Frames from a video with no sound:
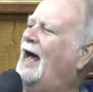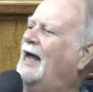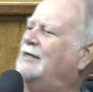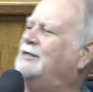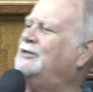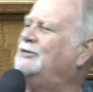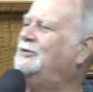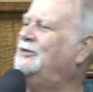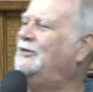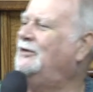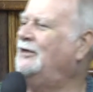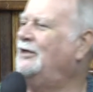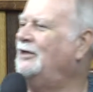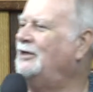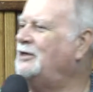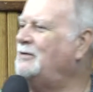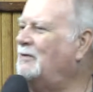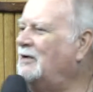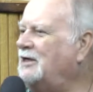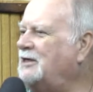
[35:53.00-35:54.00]
And where
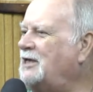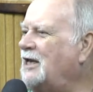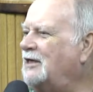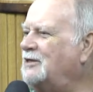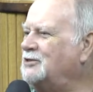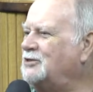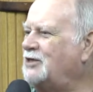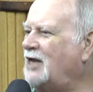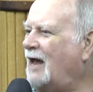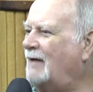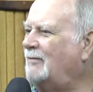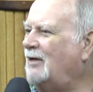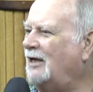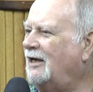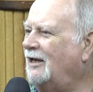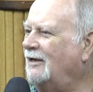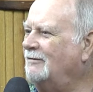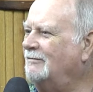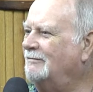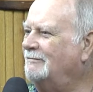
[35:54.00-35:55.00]
was Jesus born
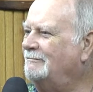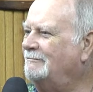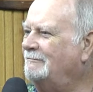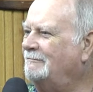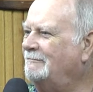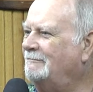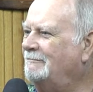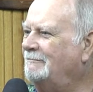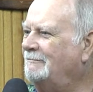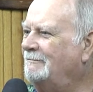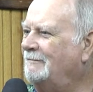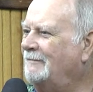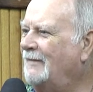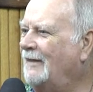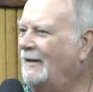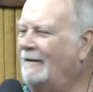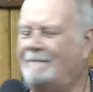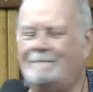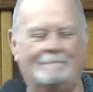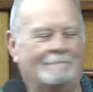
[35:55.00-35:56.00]
again at?
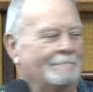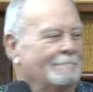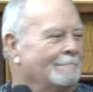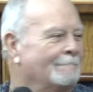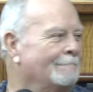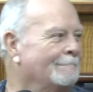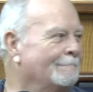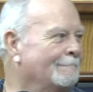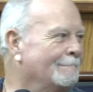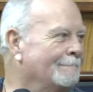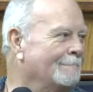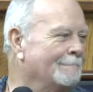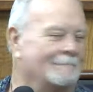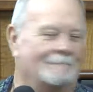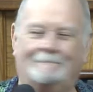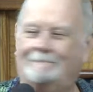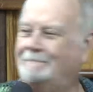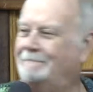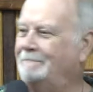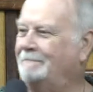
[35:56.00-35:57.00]
You want to take a stab
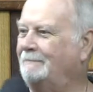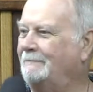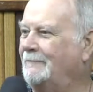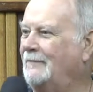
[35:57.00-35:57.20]
at it?